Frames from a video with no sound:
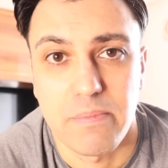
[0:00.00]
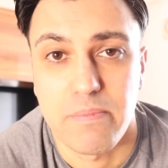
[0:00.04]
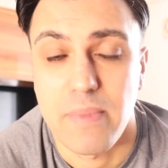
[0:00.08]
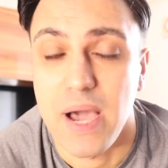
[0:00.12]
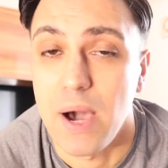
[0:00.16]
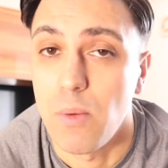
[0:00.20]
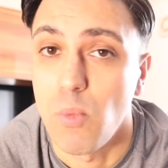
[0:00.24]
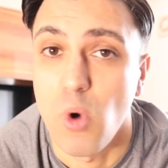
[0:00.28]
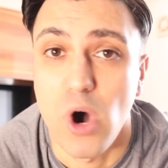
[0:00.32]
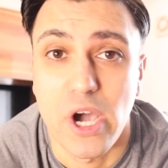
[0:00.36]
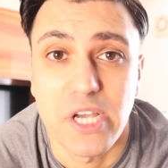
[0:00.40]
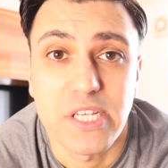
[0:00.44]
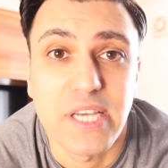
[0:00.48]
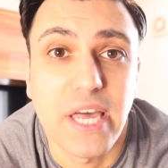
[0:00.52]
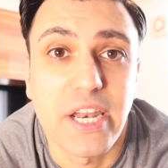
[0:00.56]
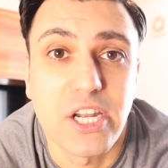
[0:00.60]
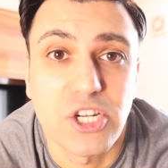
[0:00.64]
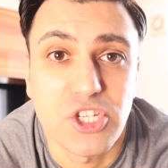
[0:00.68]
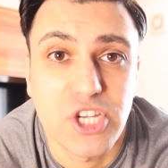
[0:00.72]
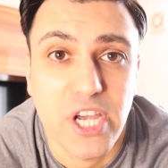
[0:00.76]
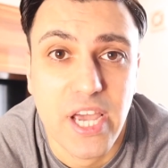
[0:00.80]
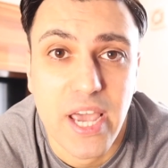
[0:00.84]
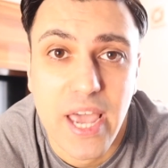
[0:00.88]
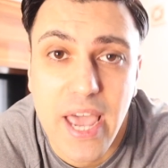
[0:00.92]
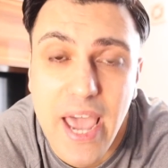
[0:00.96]
And what is
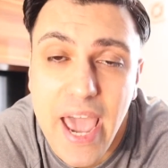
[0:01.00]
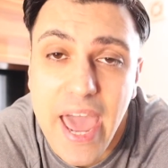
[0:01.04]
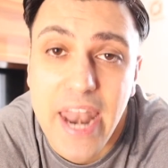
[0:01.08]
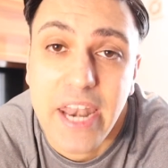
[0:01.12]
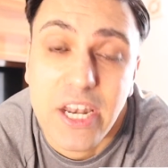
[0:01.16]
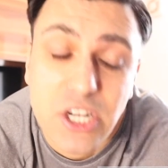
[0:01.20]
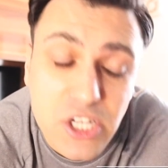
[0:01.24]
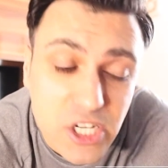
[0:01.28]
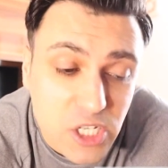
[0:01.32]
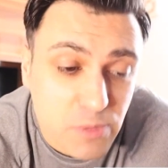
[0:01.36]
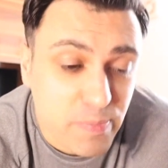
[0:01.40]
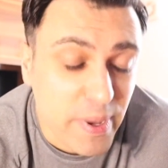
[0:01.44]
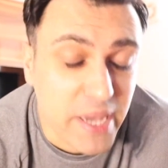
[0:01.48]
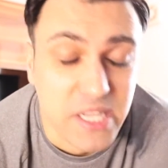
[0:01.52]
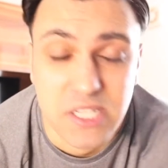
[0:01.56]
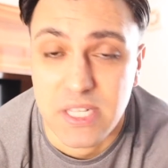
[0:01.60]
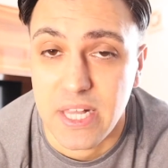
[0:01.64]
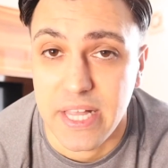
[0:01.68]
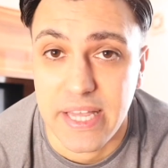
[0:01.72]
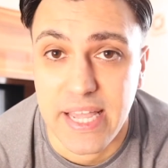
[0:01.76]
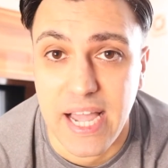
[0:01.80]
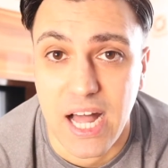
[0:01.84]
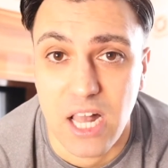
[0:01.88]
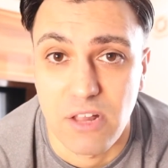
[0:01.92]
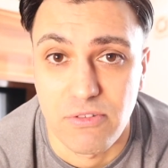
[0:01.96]
energy? Energy is basically
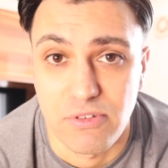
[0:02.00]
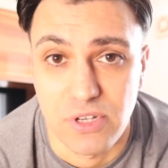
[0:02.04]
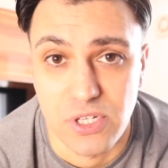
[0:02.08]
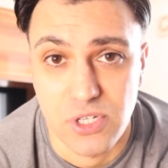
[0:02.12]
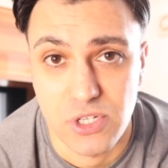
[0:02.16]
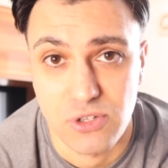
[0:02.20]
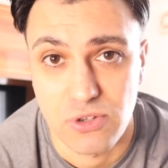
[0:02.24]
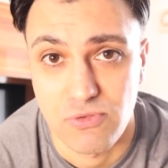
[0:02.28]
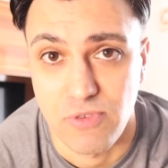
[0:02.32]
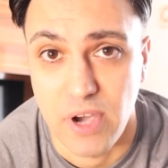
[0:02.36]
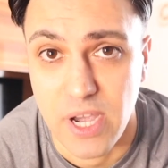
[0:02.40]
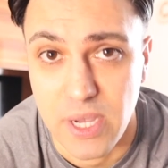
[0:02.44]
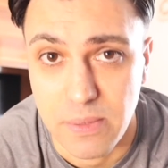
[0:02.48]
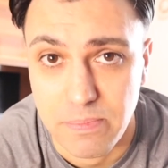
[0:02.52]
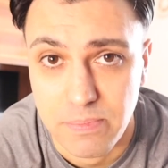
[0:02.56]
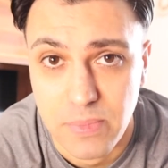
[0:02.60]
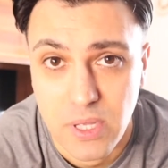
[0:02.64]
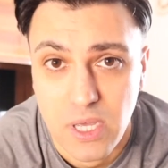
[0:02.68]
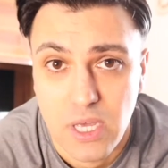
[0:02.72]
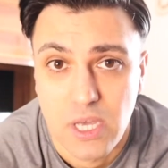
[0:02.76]
calories, right?